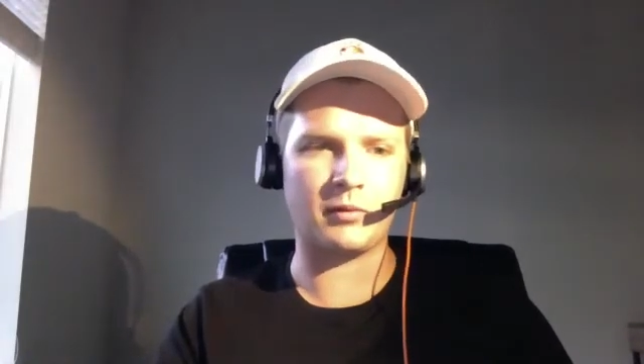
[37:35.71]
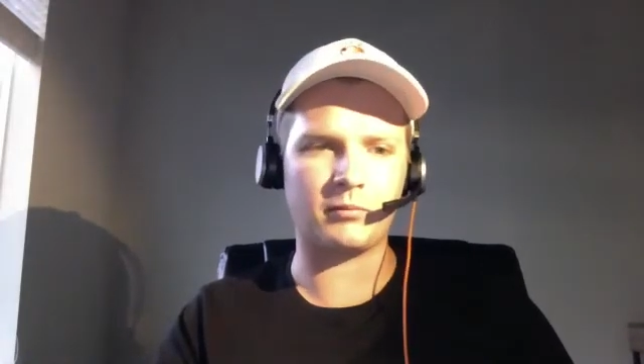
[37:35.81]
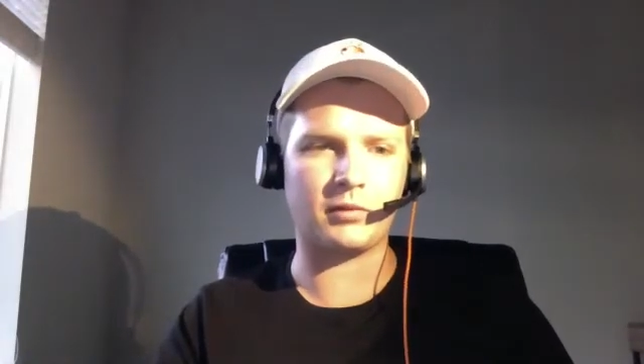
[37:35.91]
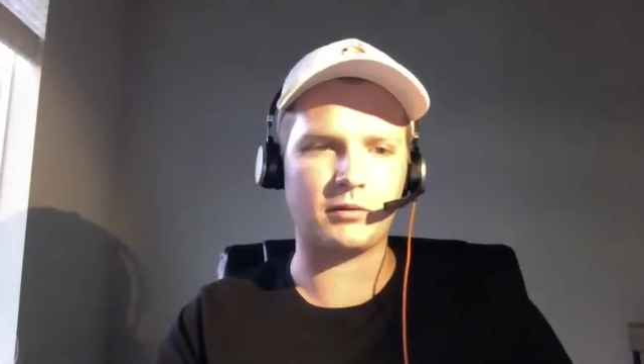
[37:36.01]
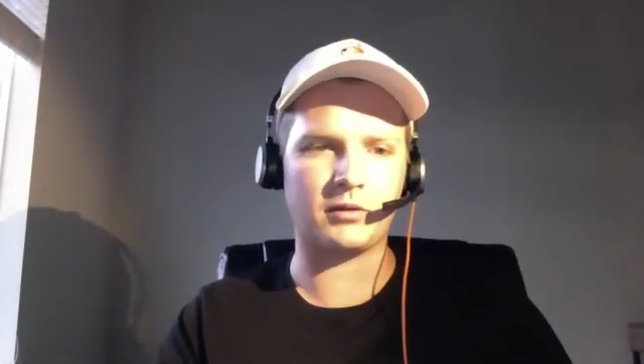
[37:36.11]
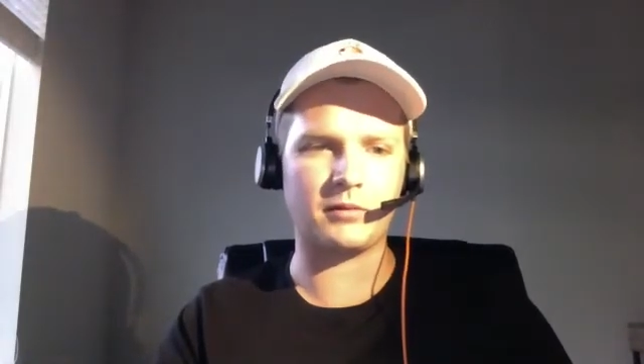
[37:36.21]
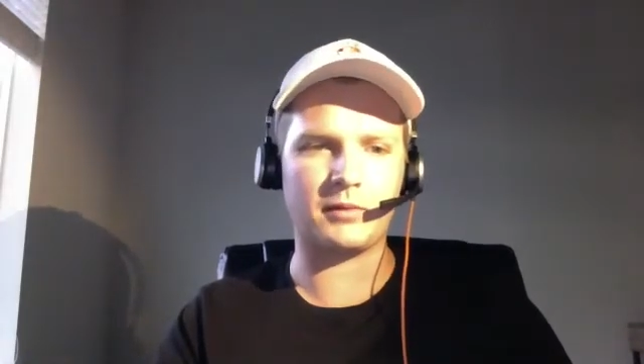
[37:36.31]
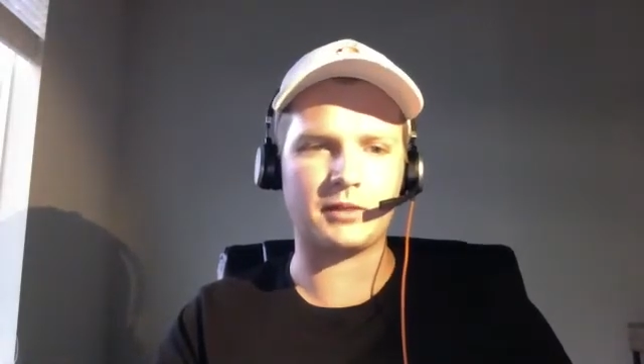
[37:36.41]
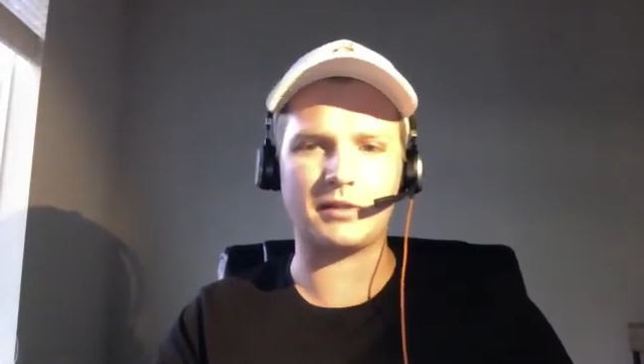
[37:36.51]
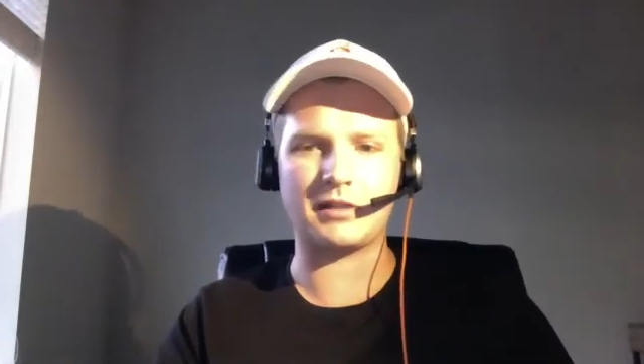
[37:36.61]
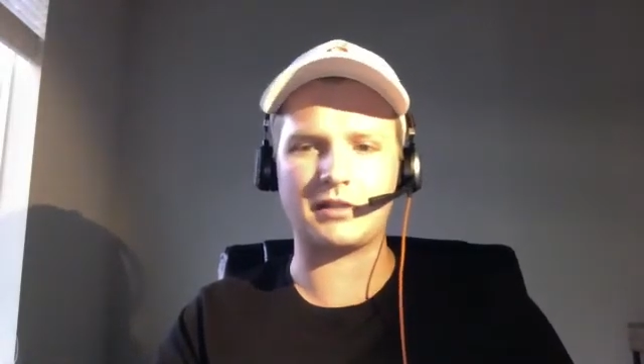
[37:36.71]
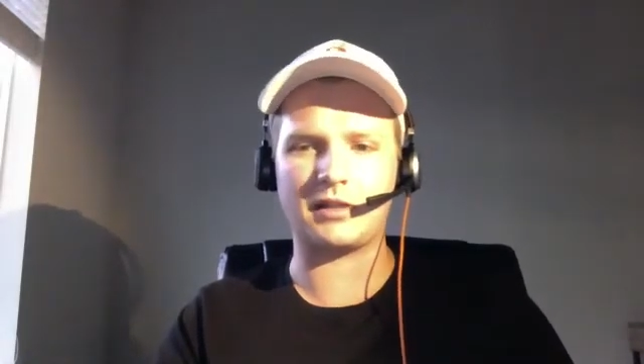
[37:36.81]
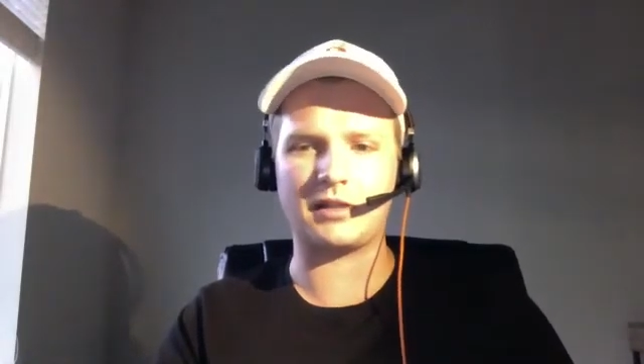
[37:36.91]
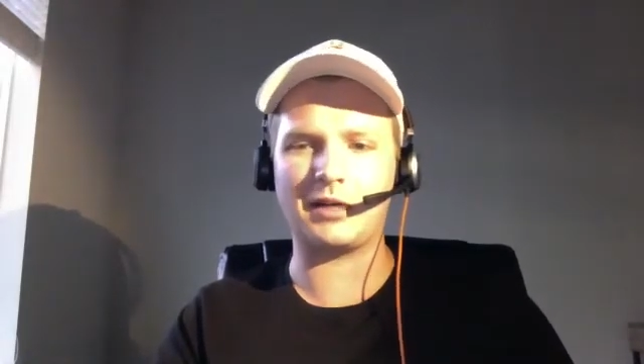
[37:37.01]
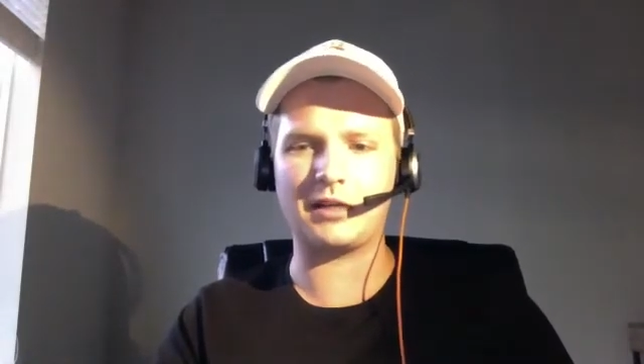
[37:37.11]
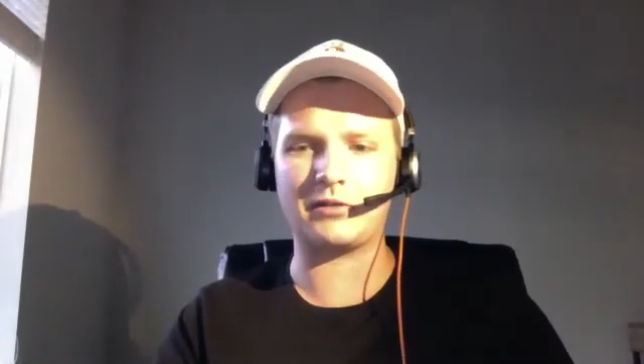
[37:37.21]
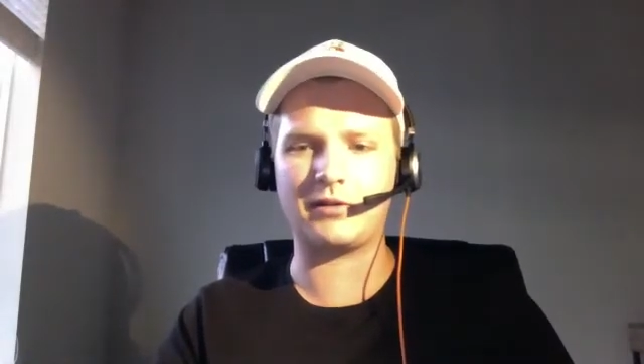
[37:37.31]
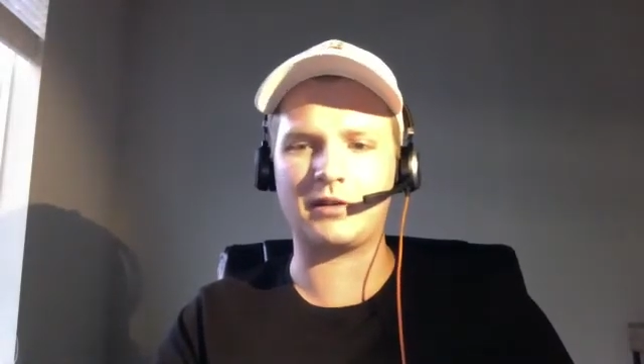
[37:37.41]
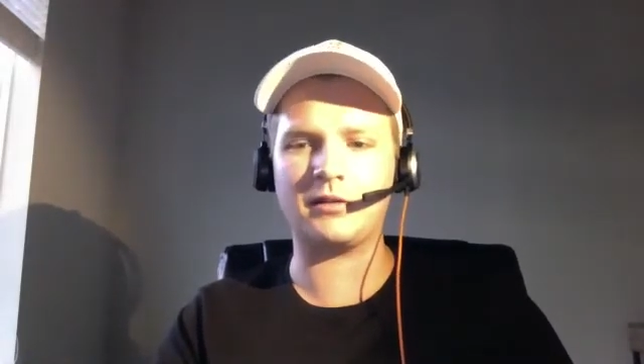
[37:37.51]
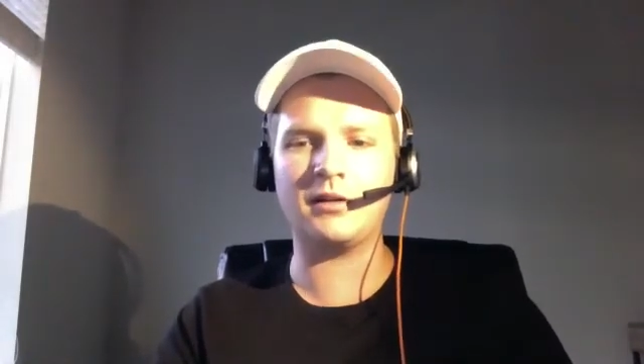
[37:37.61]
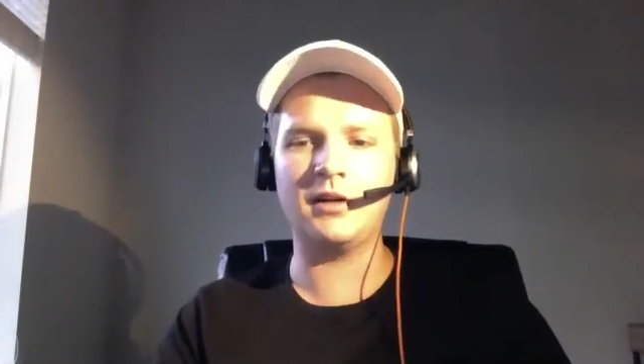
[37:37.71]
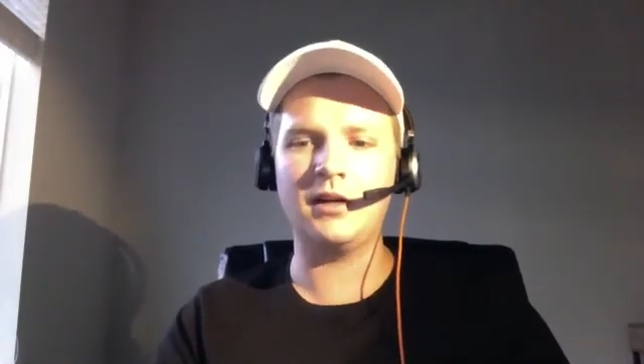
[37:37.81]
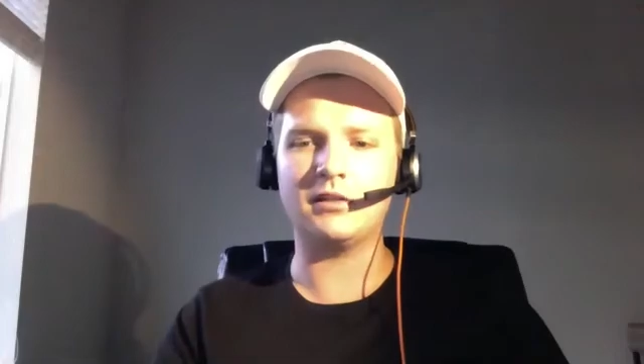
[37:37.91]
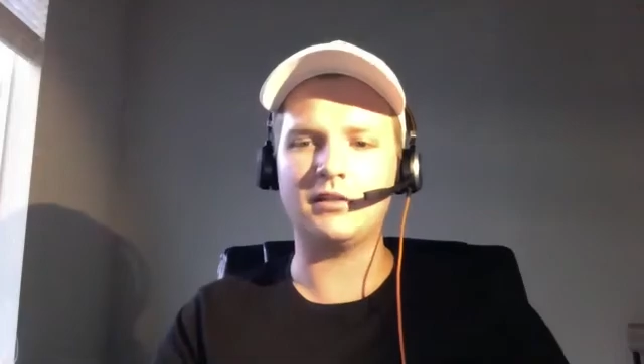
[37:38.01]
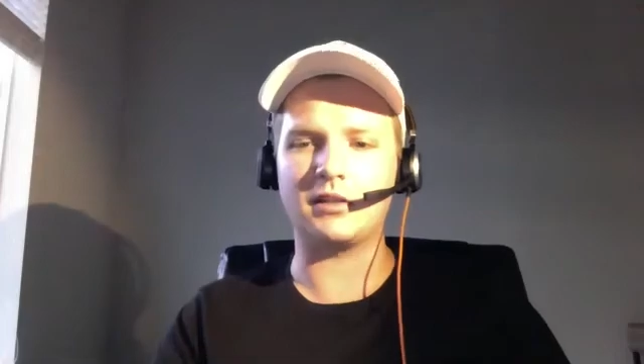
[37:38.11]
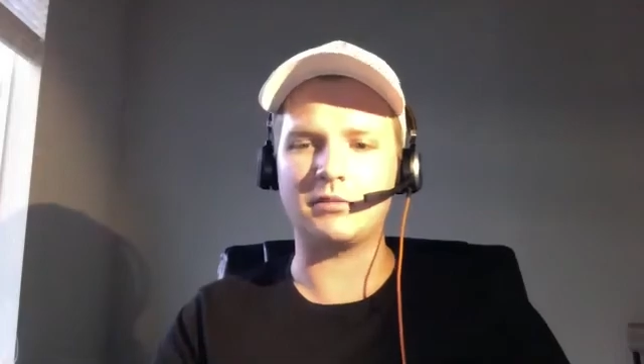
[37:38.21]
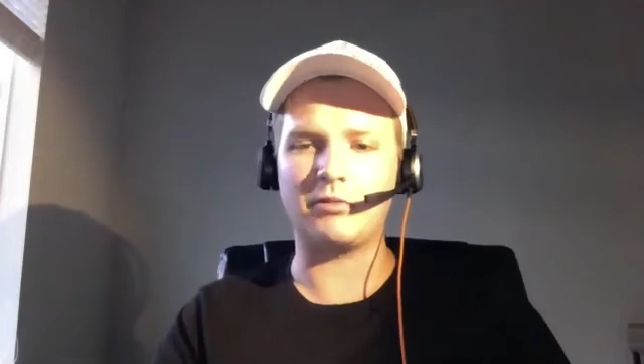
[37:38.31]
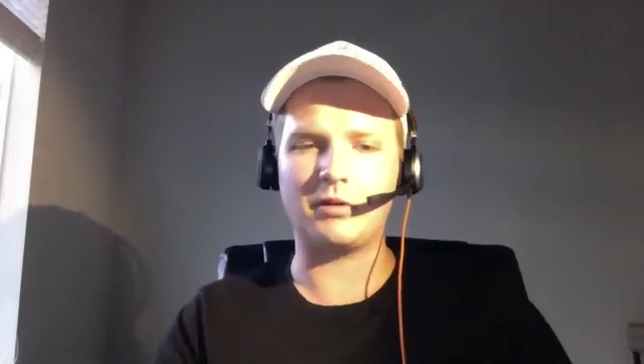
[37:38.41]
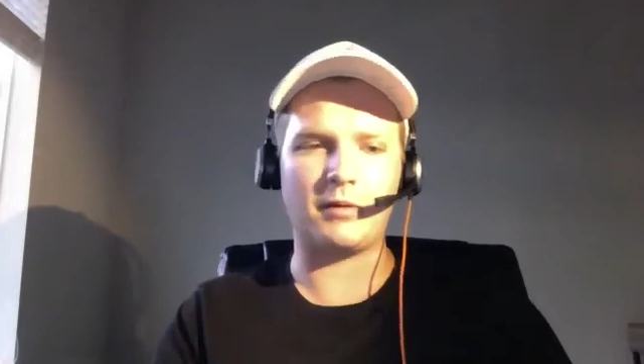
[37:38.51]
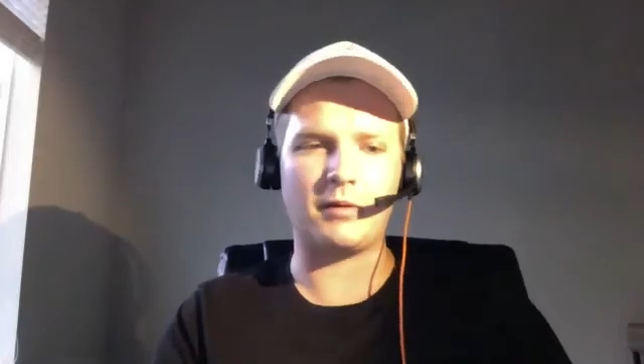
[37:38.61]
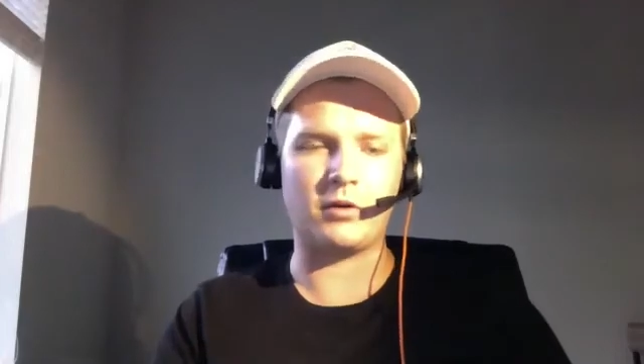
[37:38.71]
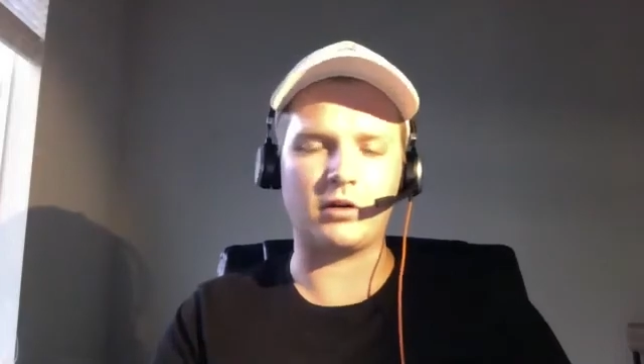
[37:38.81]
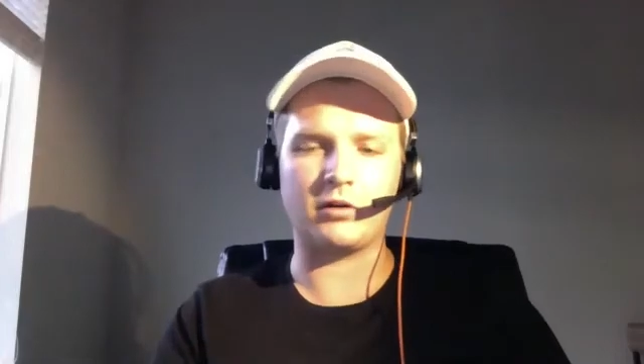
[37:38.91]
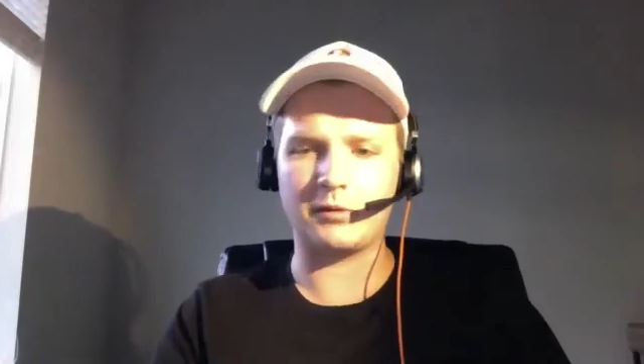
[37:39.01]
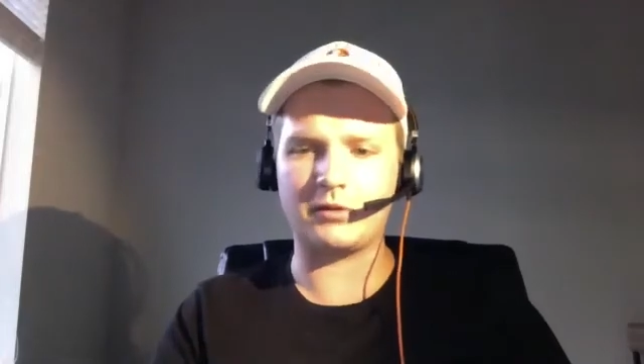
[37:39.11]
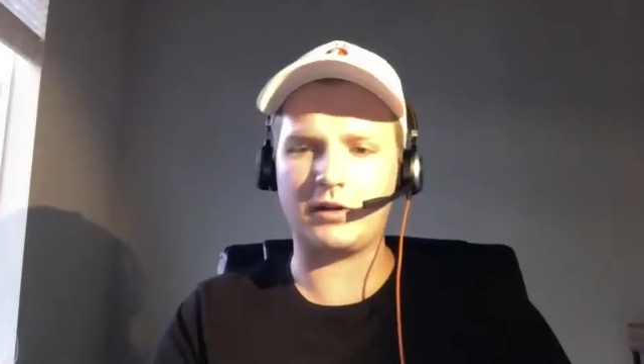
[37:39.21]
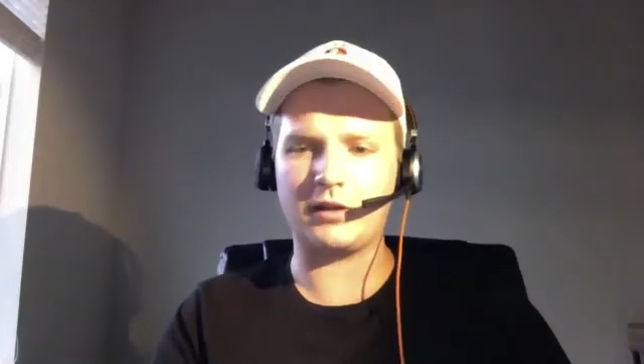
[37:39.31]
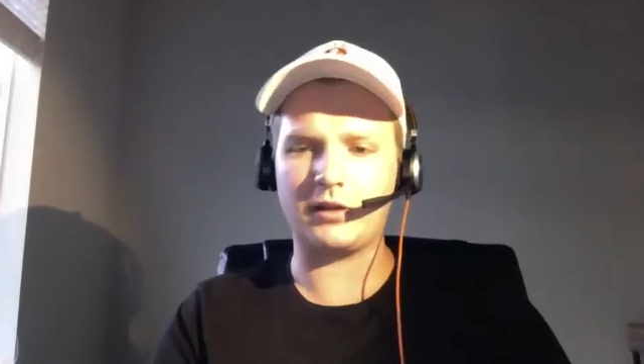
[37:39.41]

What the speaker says: probably one of the best pieces anybody has written to this point about what our group is trying to do.